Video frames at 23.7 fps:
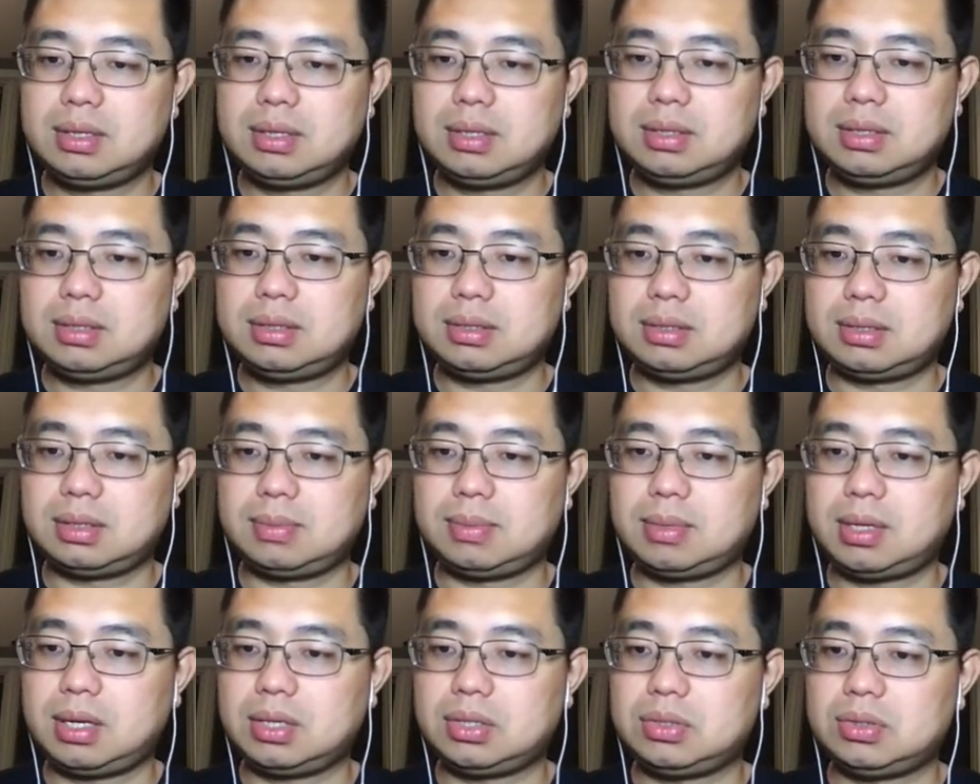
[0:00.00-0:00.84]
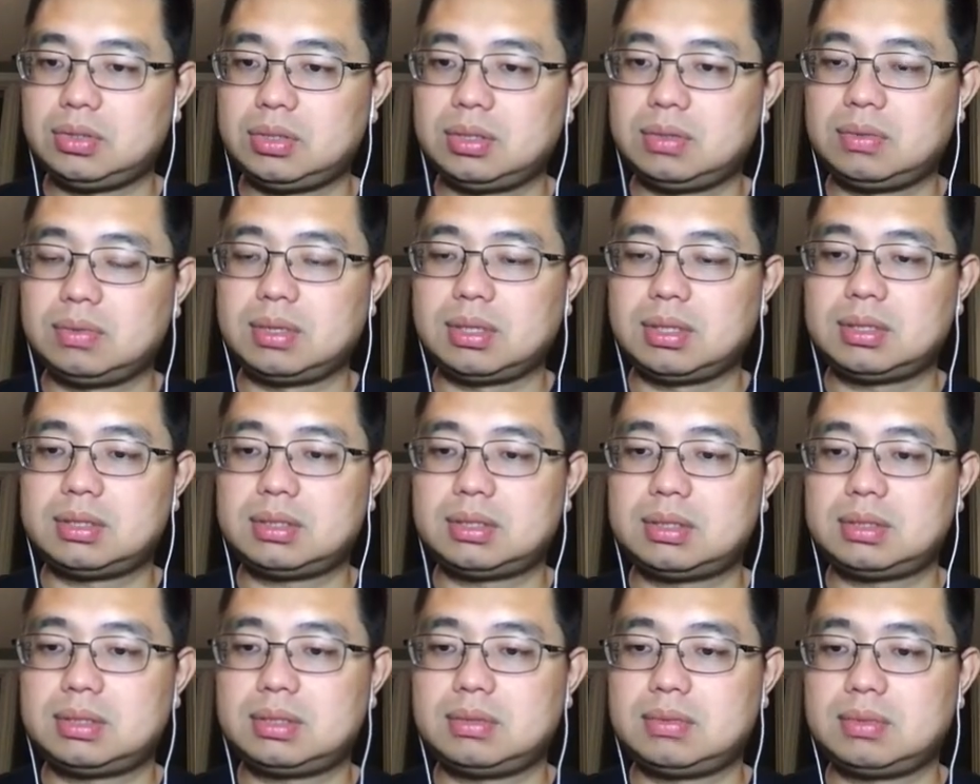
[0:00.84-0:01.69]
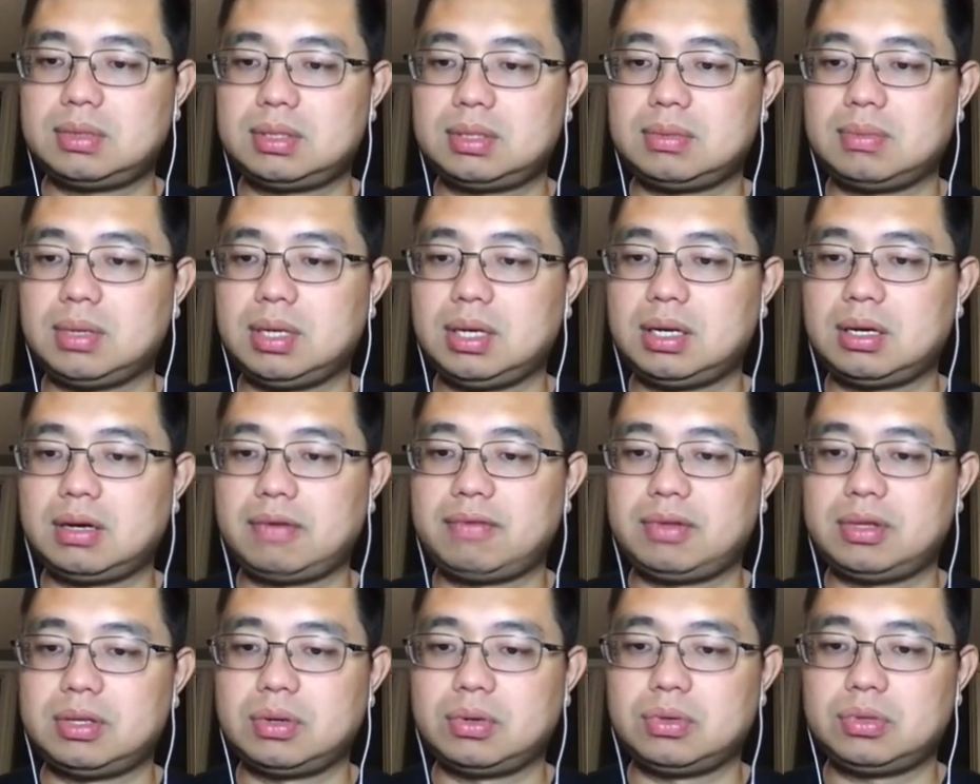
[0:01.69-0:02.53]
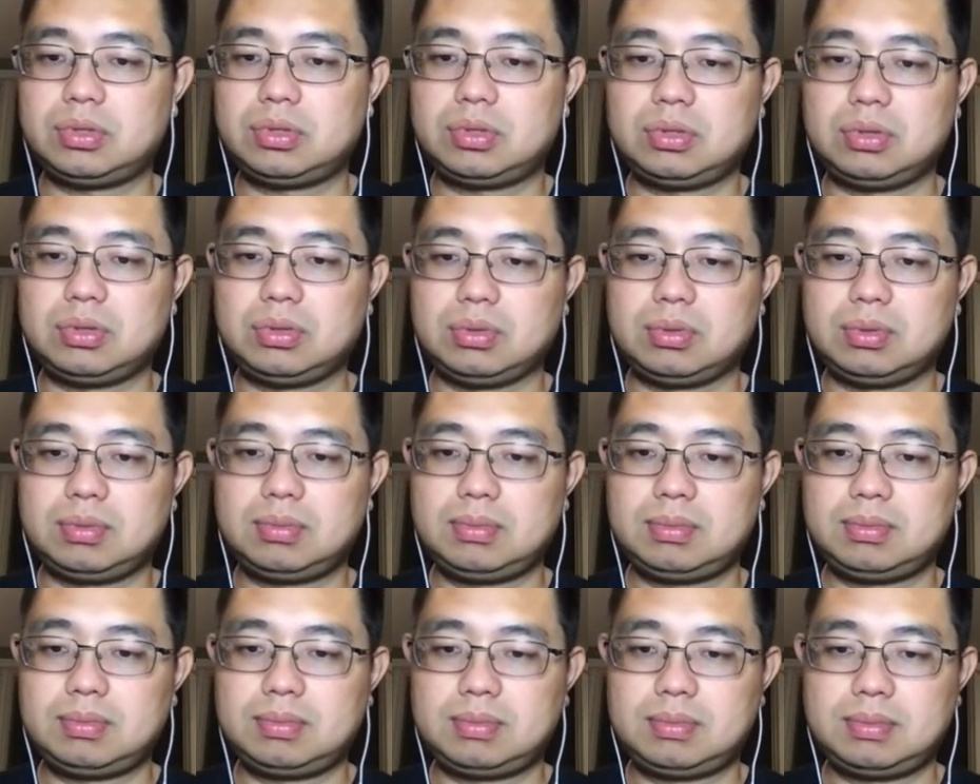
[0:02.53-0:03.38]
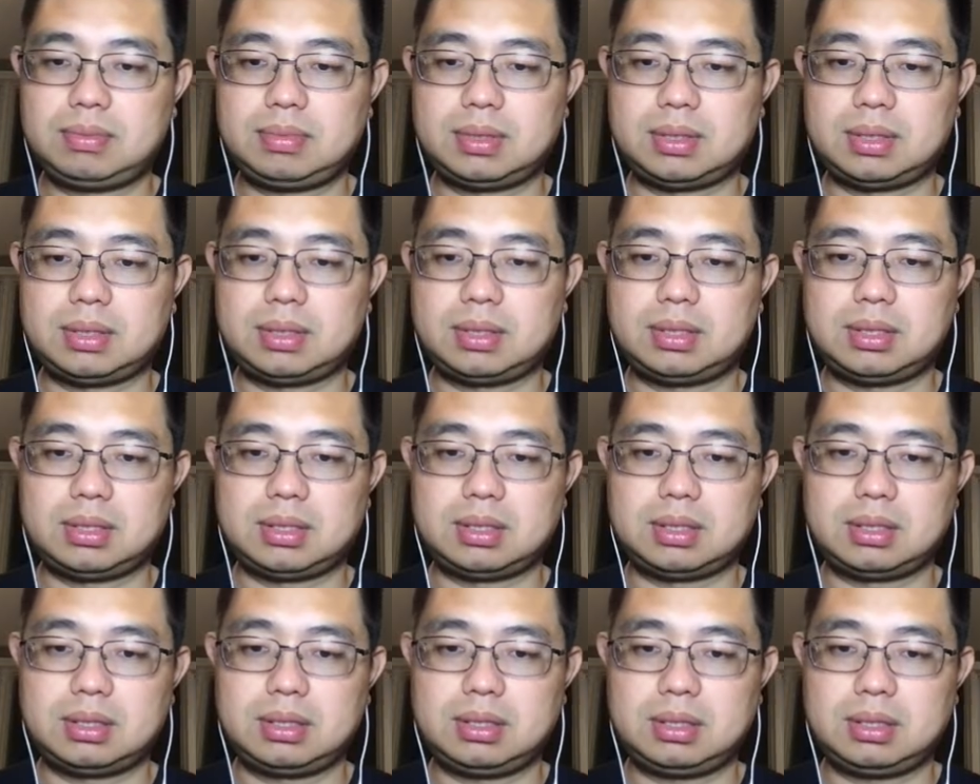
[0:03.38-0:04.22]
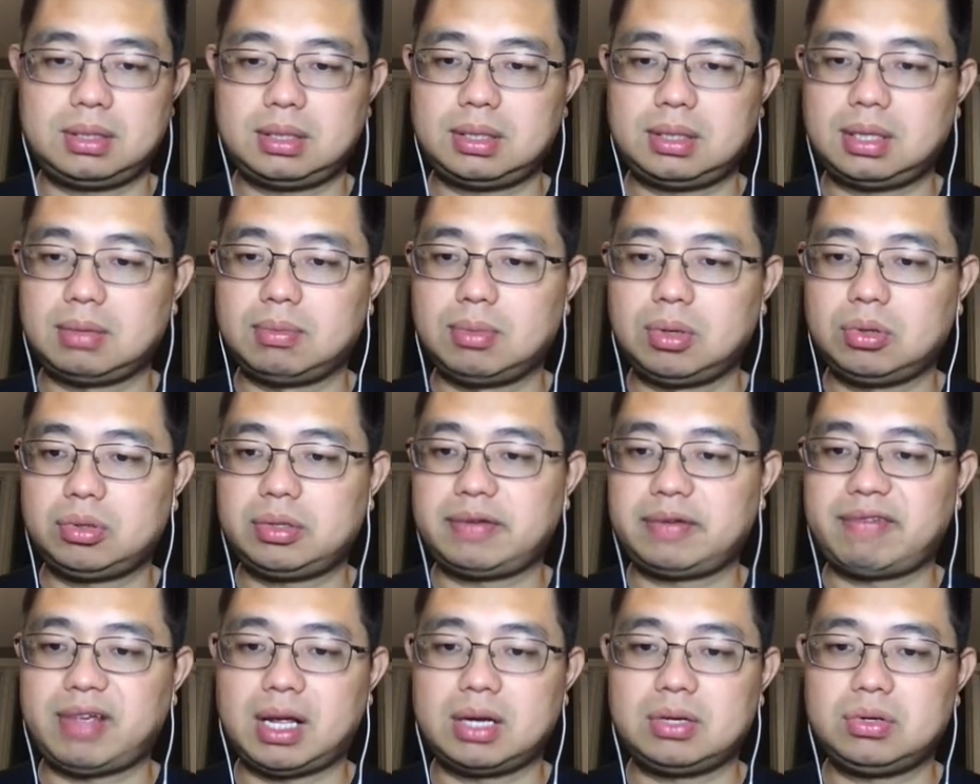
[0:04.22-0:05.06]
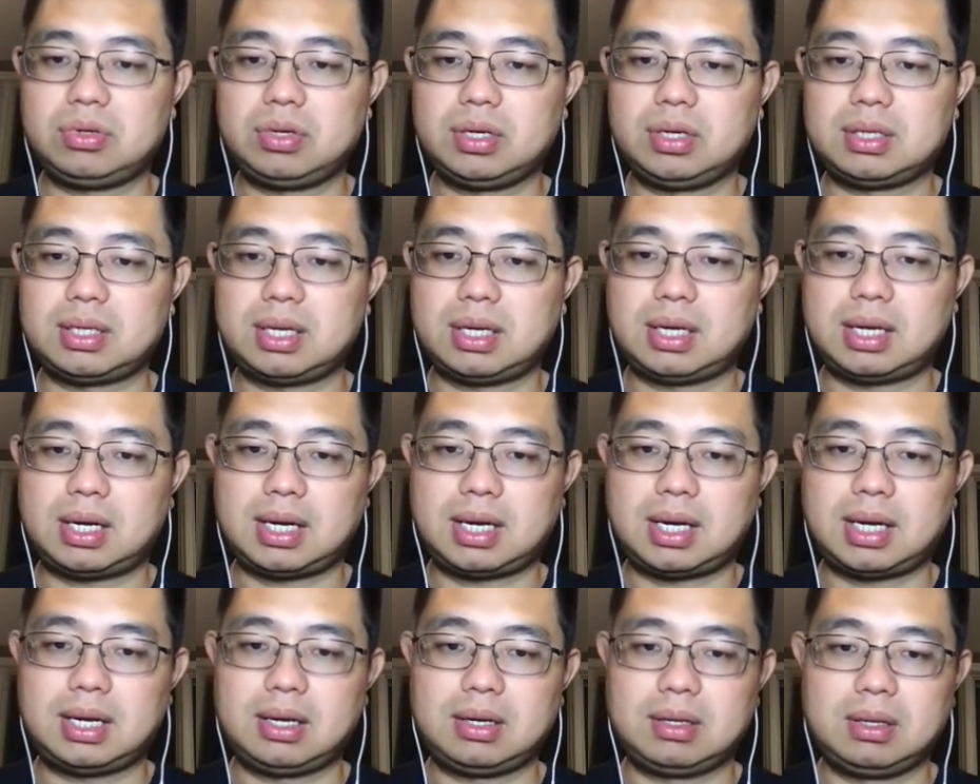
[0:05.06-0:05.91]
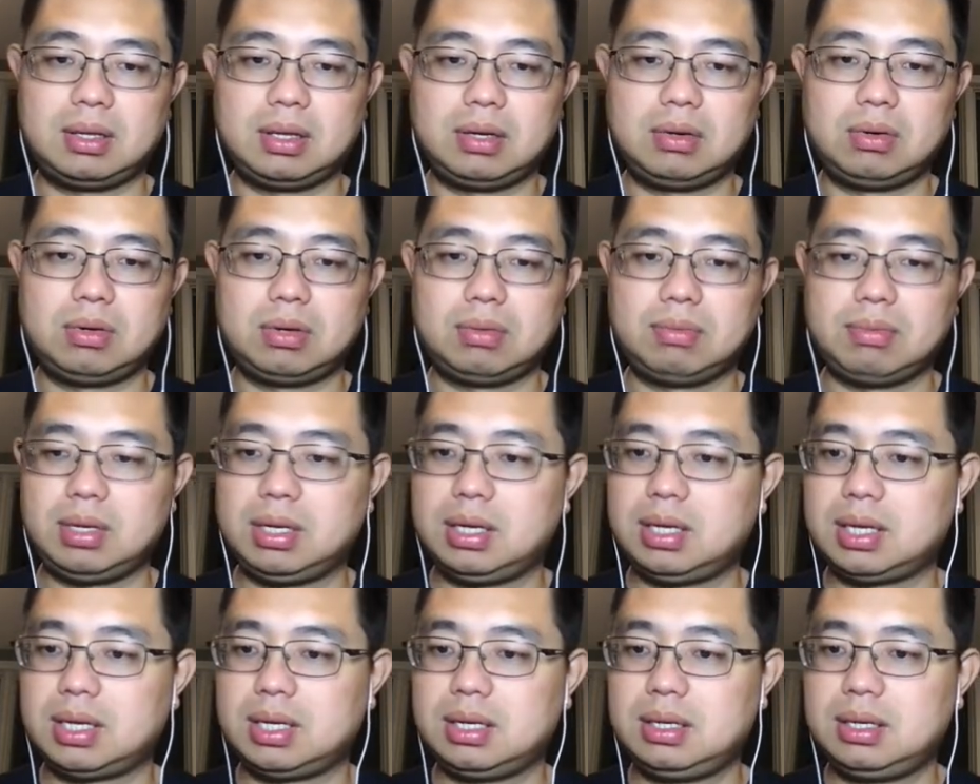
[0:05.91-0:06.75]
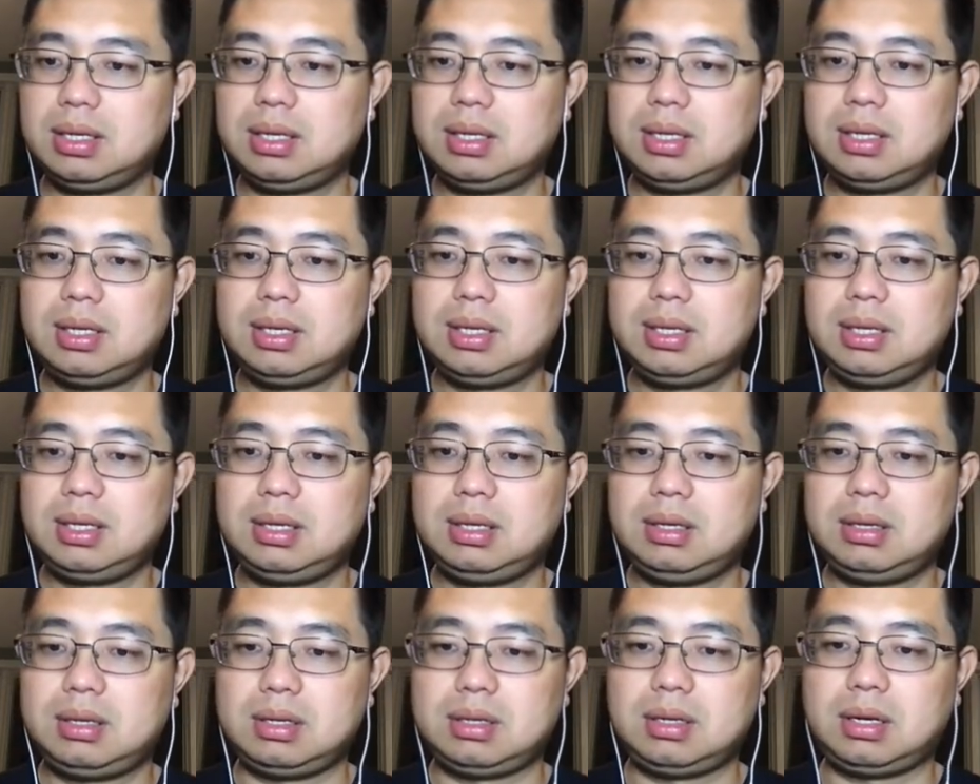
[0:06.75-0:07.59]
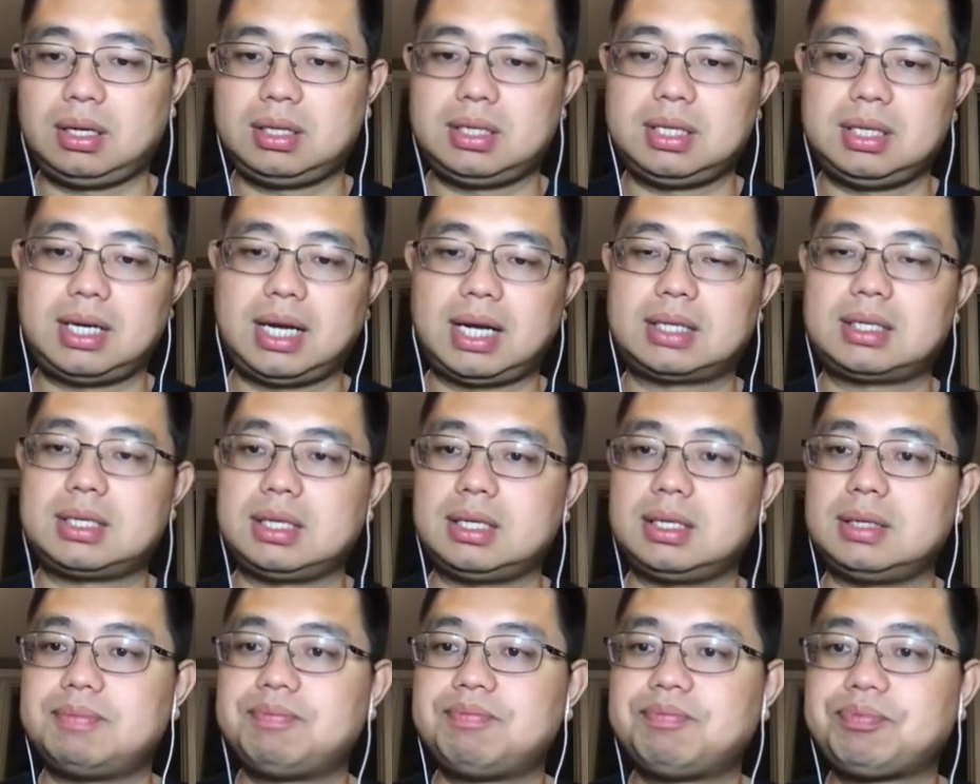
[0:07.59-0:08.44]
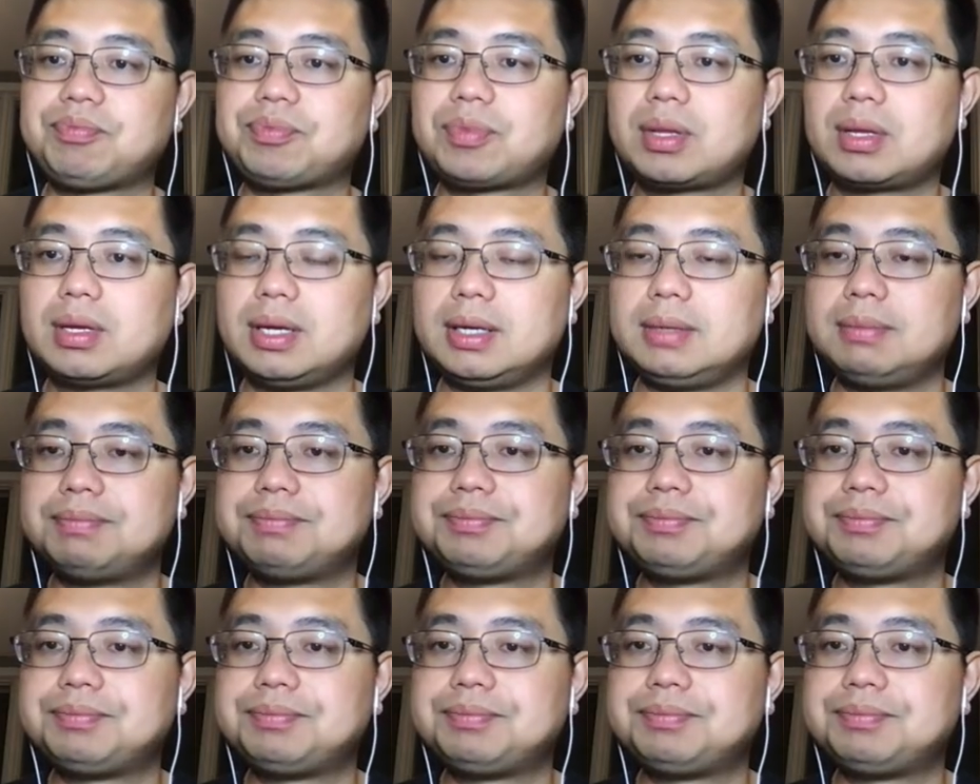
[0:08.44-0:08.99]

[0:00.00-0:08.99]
So I'm not sure what was meaning of those two, but uh, I think most of the entries are high, low, or median are not detected. Okay.